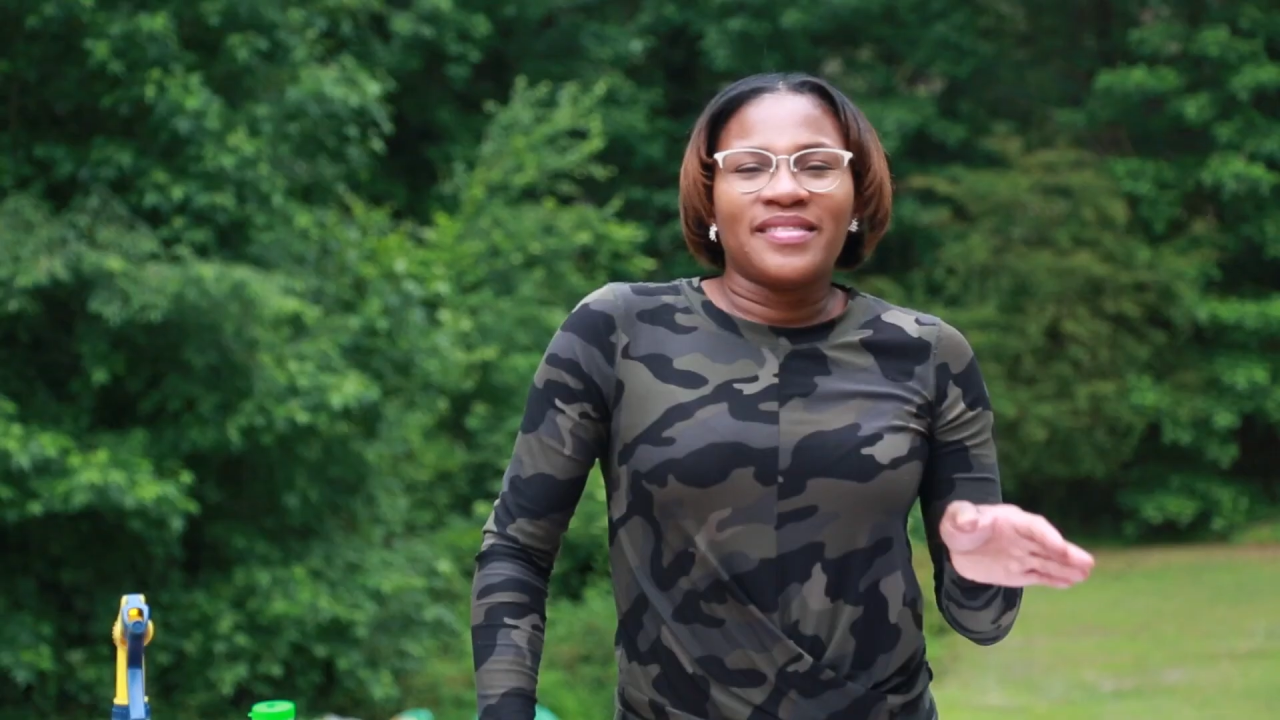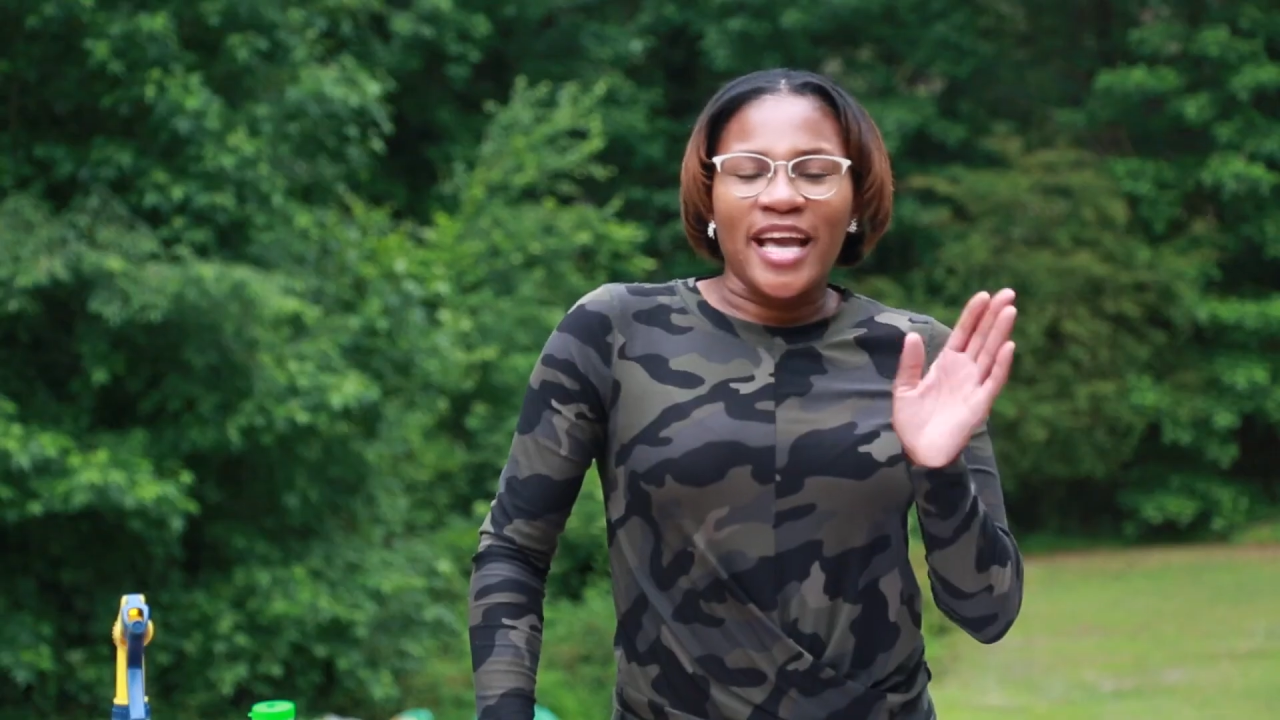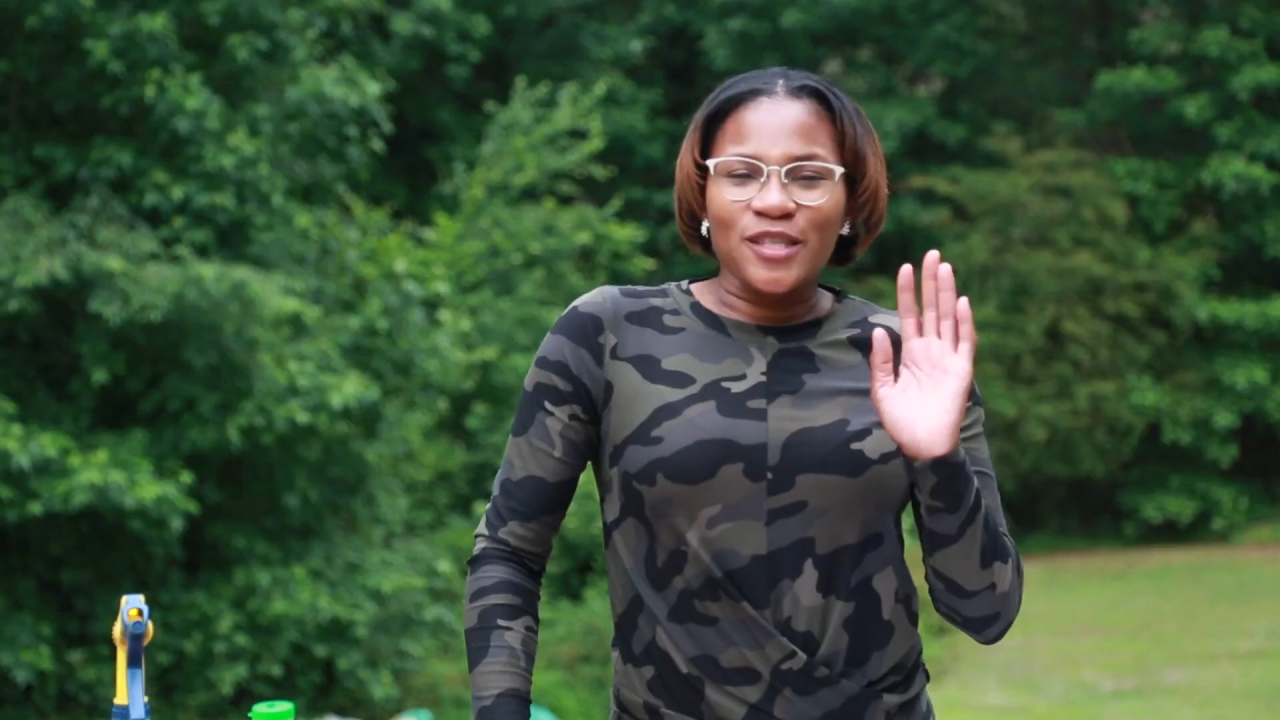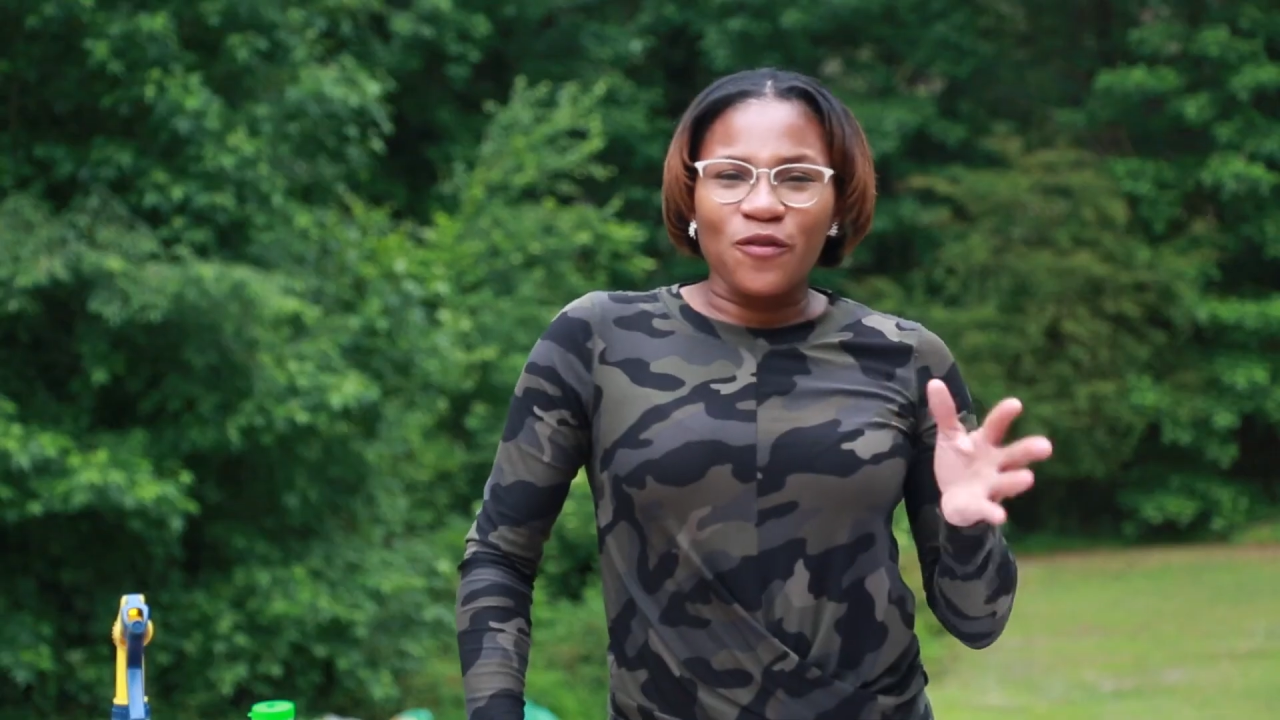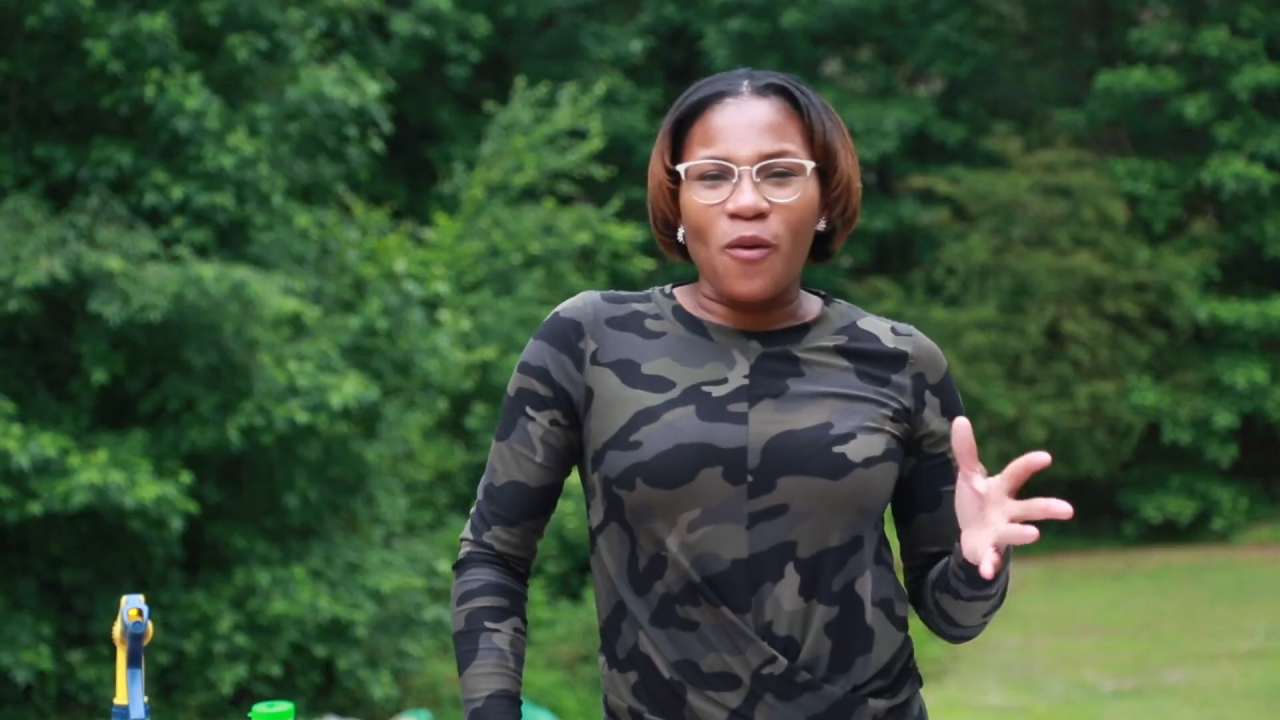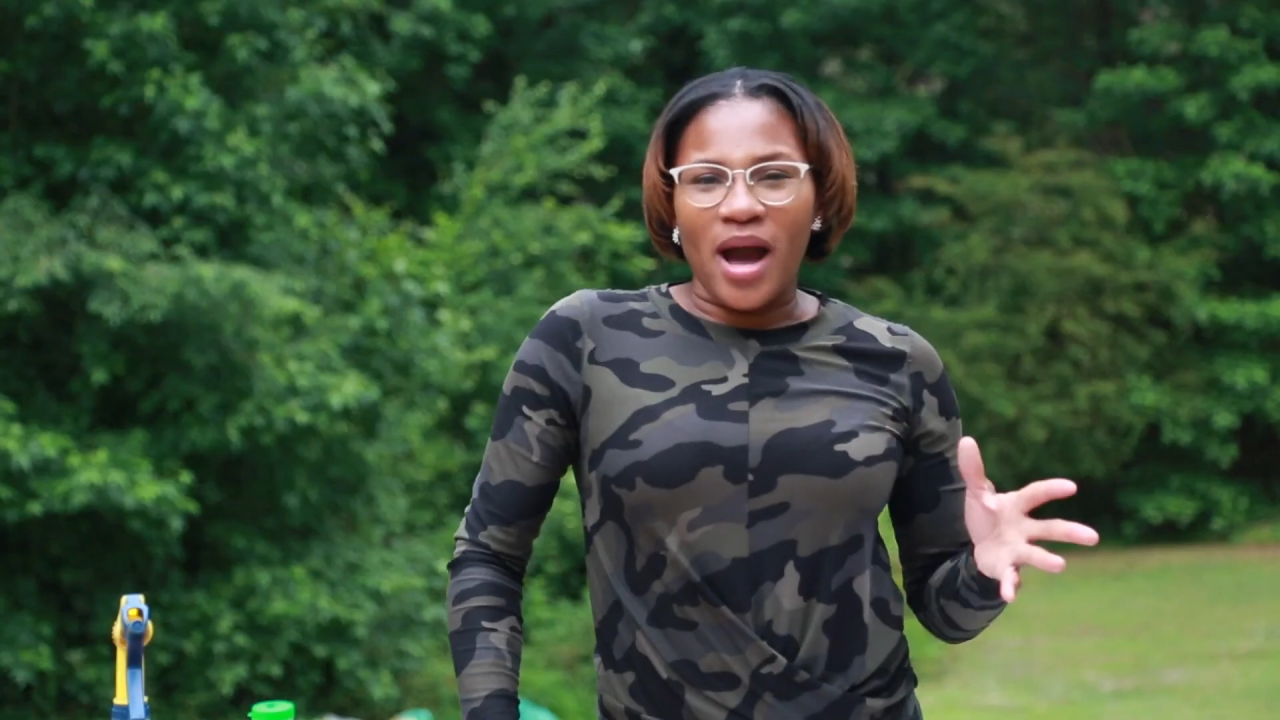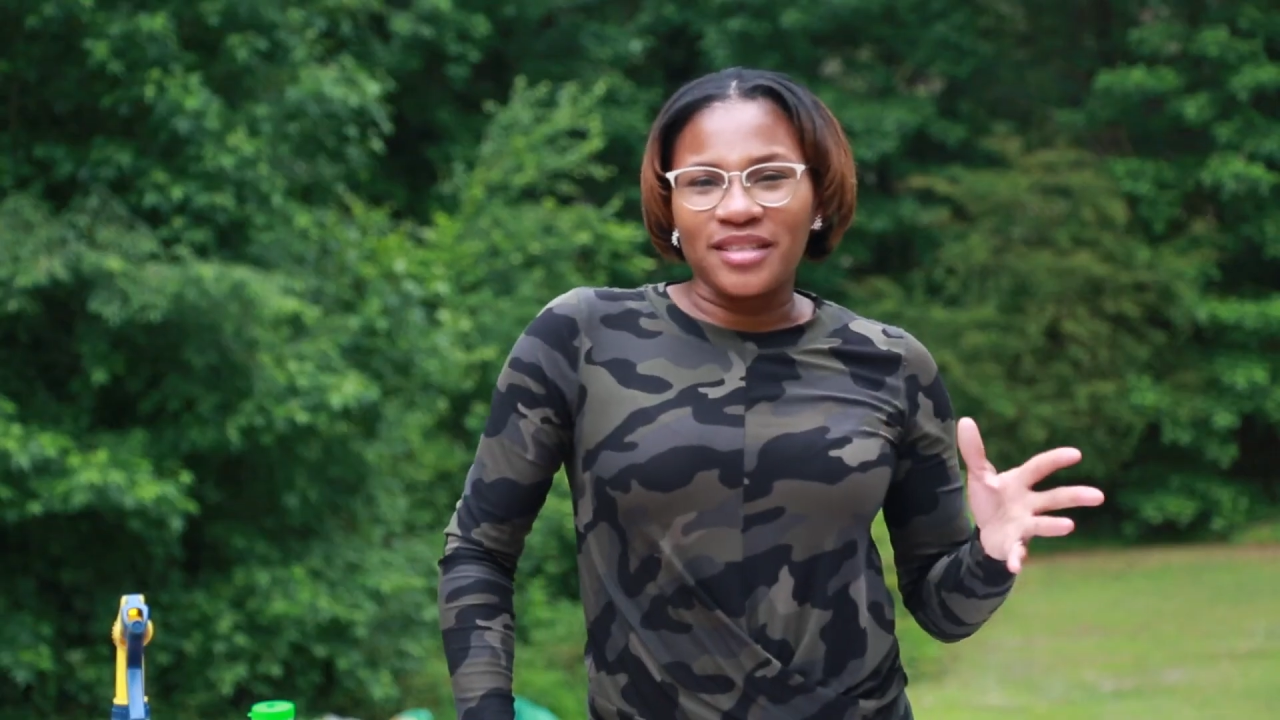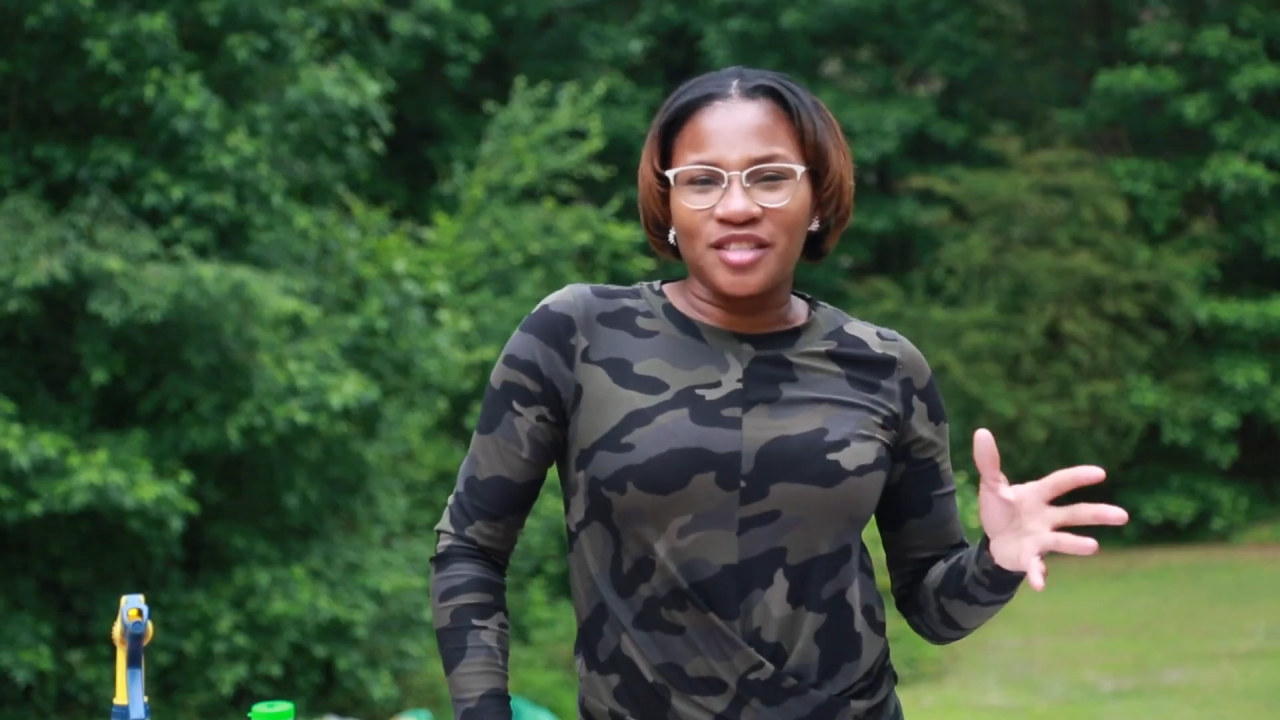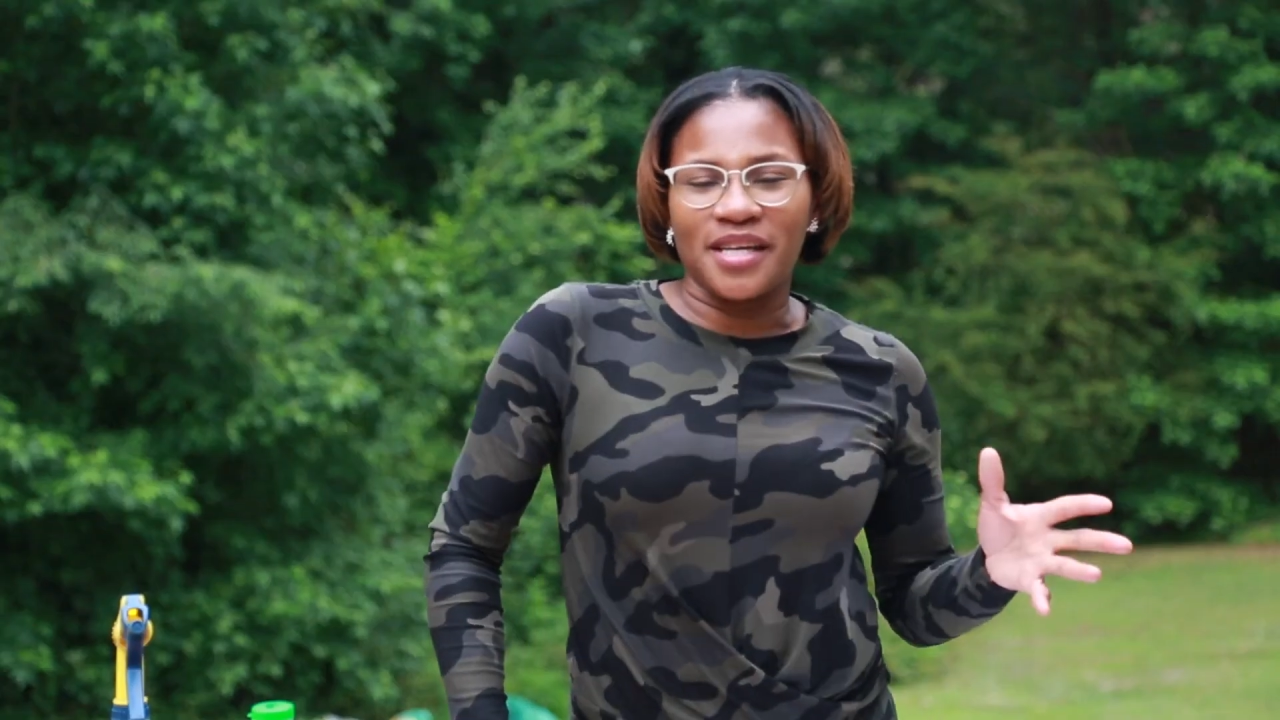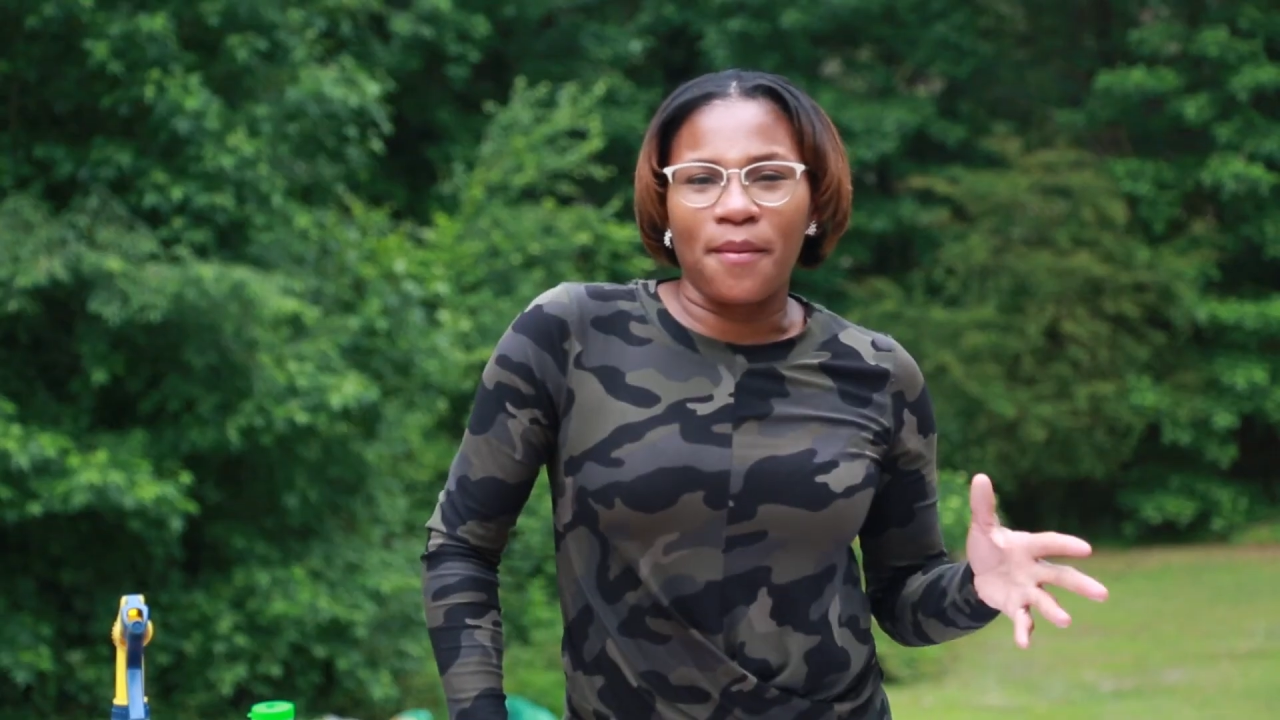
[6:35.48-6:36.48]
Thanks for
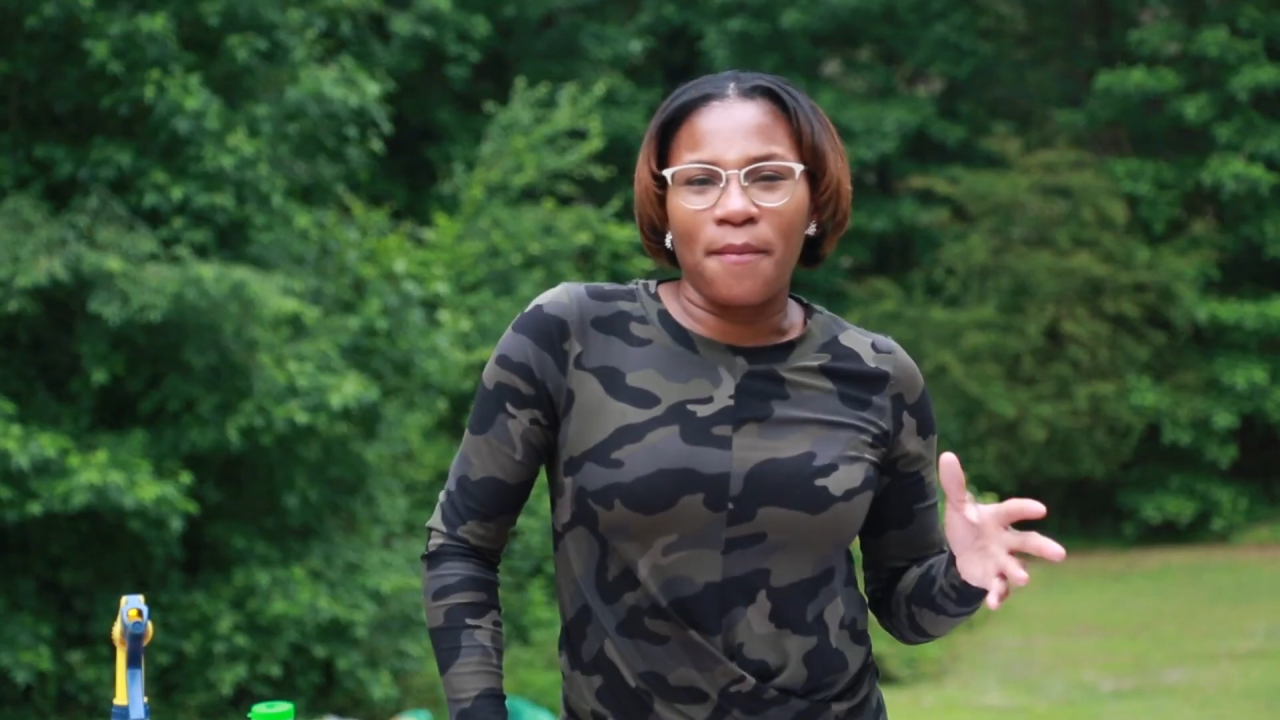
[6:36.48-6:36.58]
watching.